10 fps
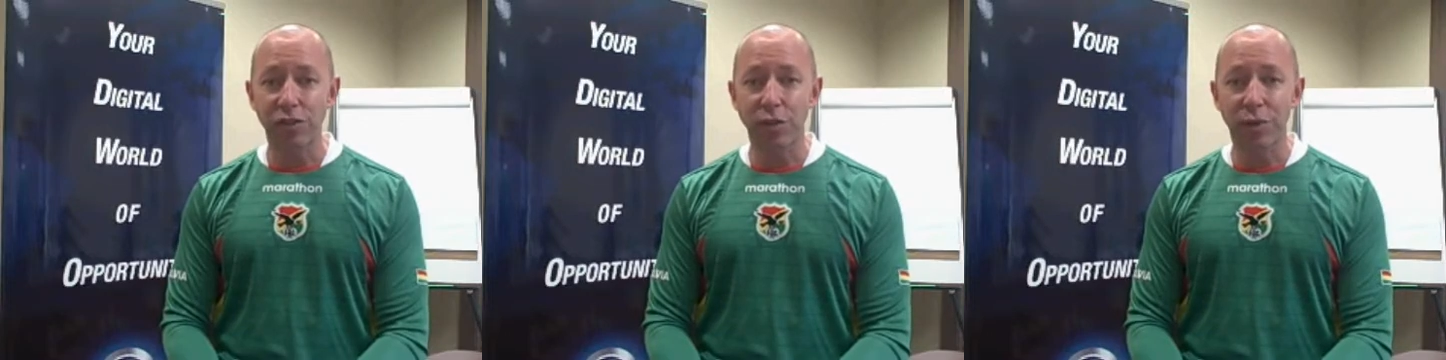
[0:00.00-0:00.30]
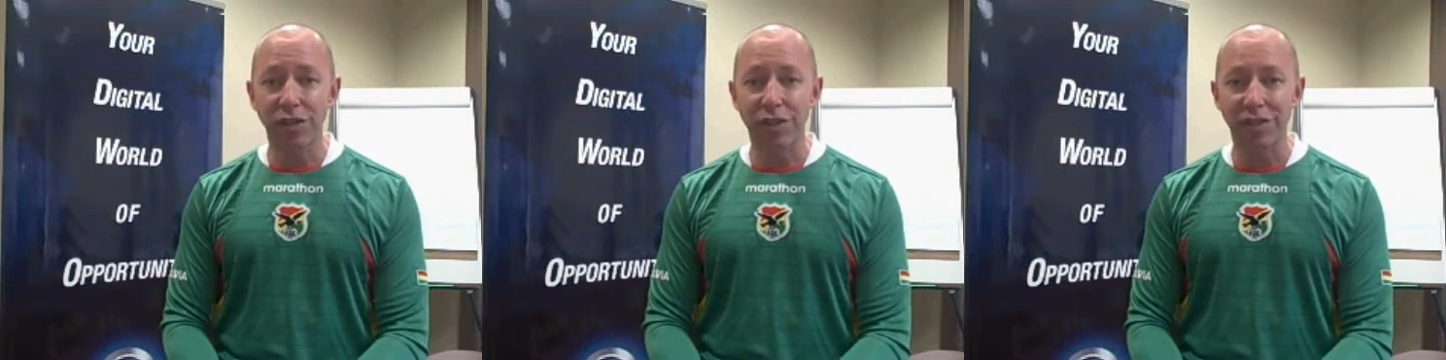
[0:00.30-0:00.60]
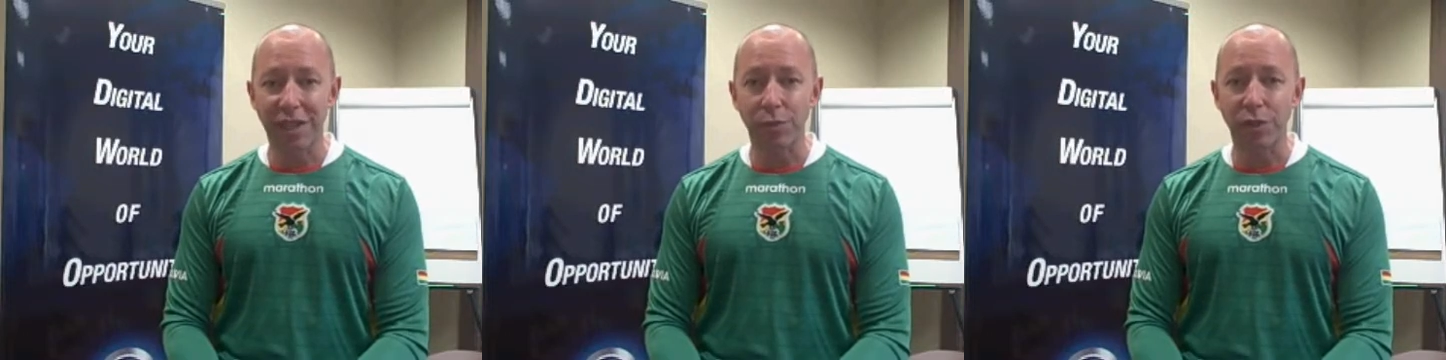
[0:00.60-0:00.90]
answer the
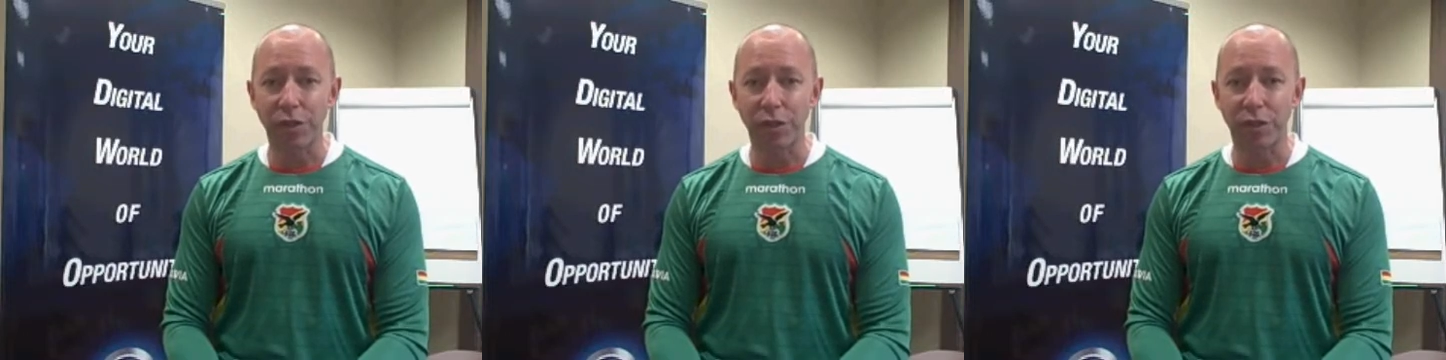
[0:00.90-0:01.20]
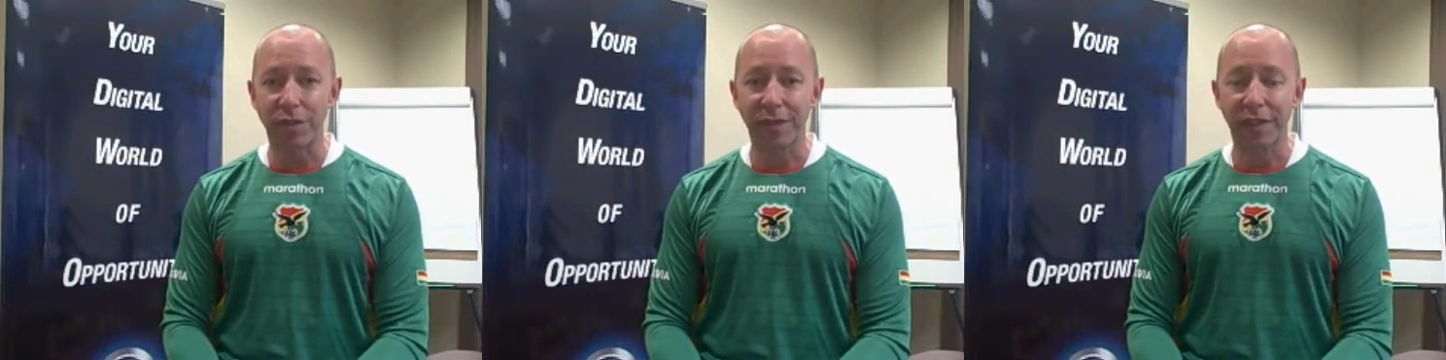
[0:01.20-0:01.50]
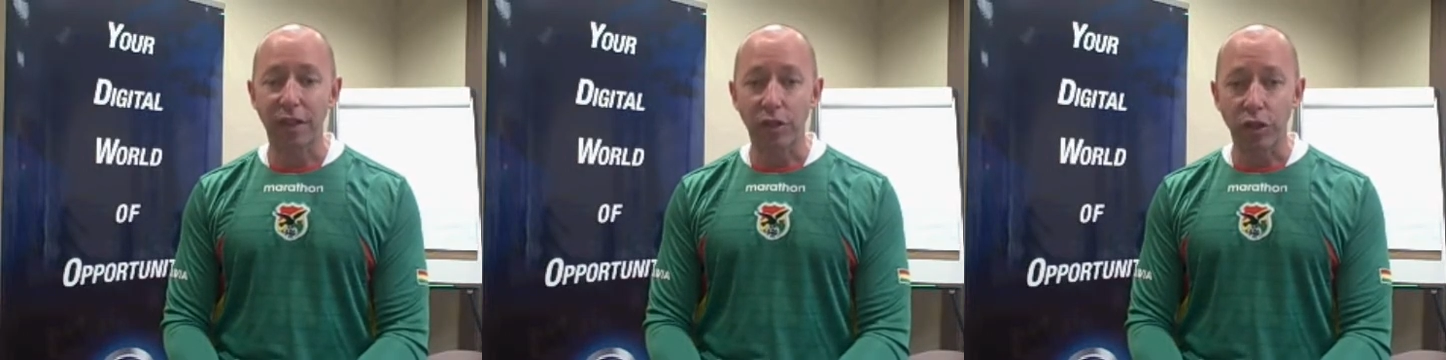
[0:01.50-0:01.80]
questions, guess what you do?
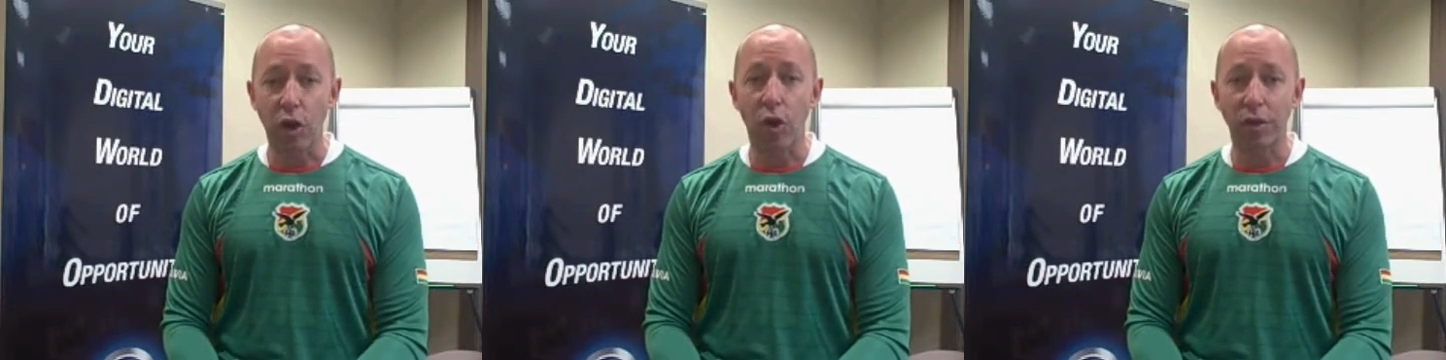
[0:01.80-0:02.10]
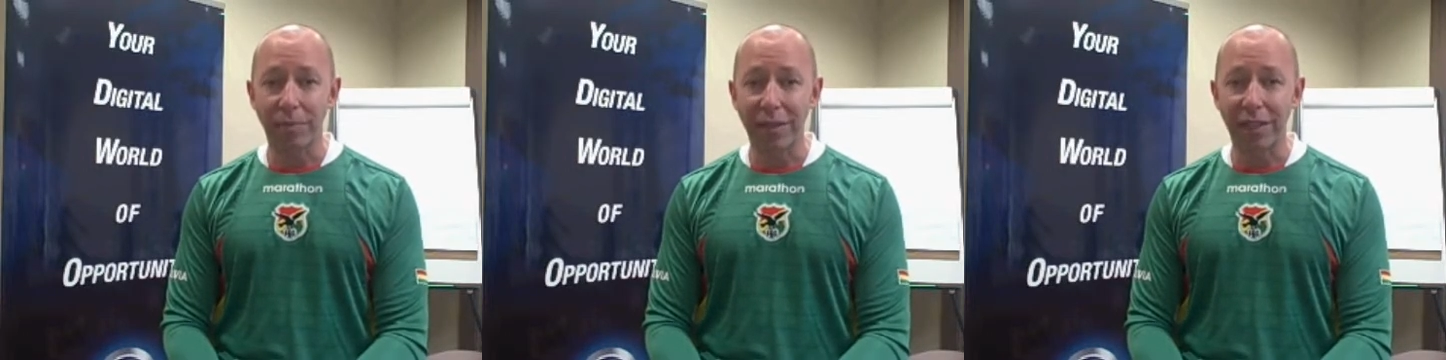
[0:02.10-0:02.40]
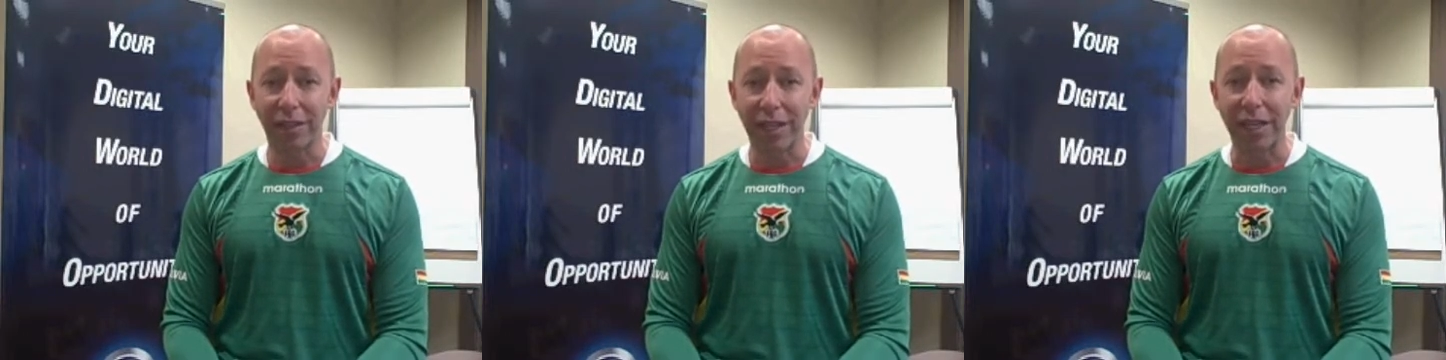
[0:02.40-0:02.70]
You call
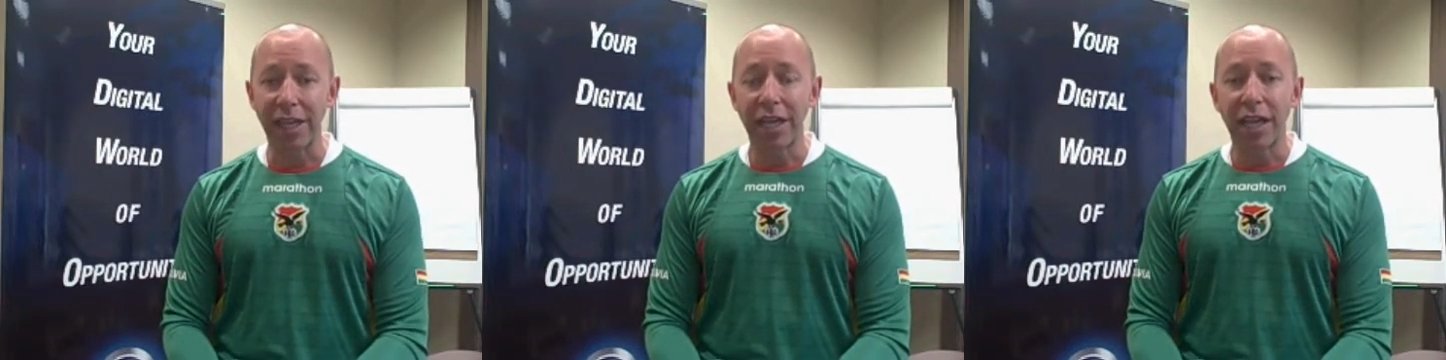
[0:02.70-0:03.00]
immediately